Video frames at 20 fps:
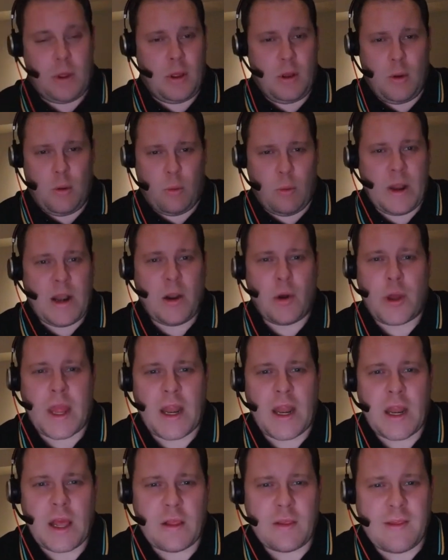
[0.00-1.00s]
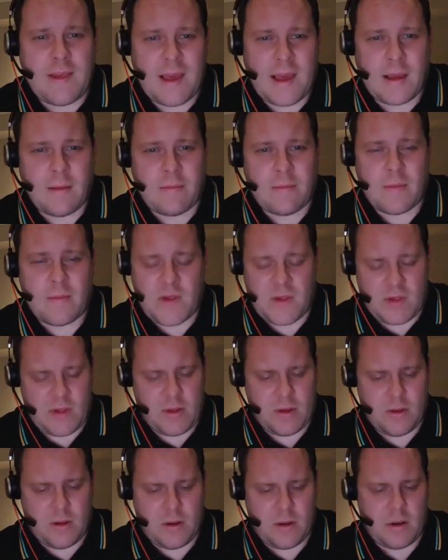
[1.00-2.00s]
We're looking at teams
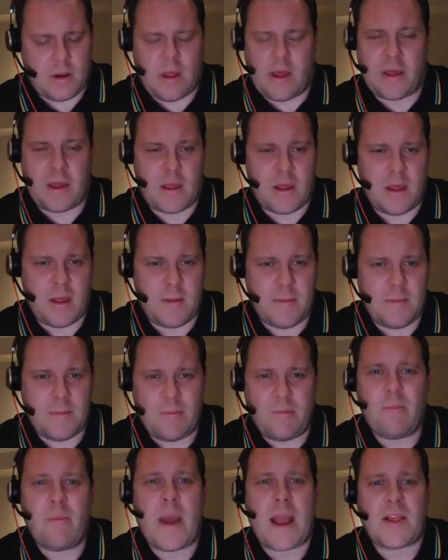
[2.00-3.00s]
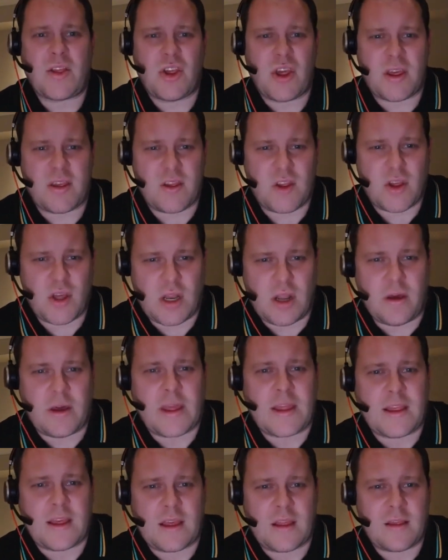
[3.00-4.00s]
like Manchester
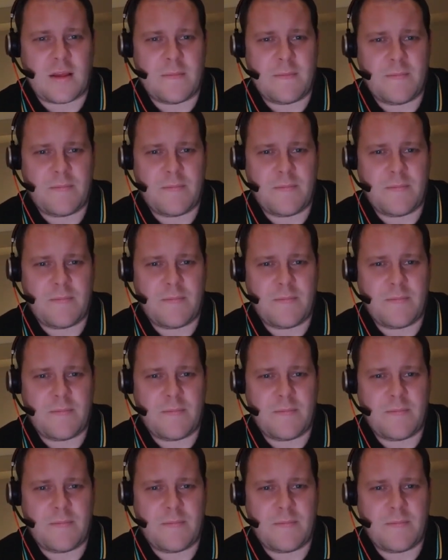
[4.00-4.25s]
United,